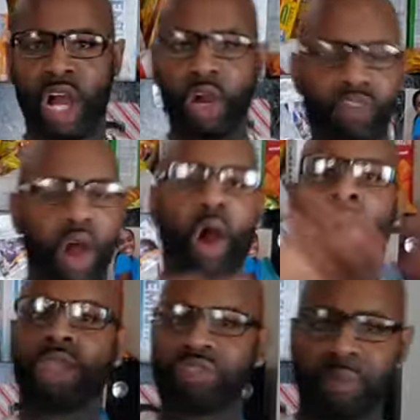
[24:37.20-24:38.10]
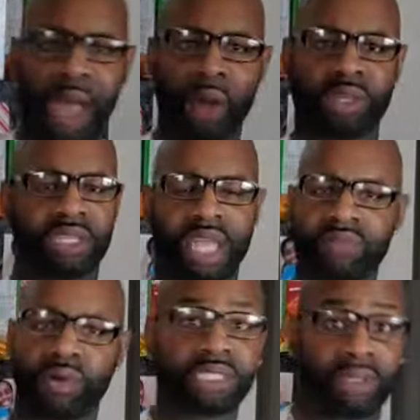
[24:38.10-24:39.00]
over all of the power of the
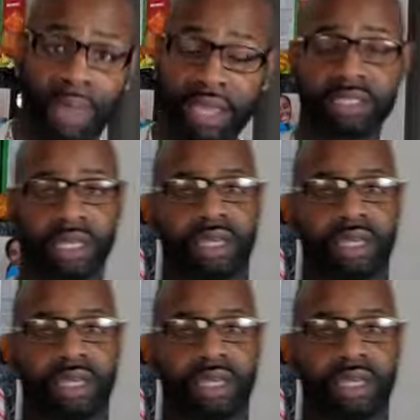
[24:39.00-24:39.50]
devil. It's amazing.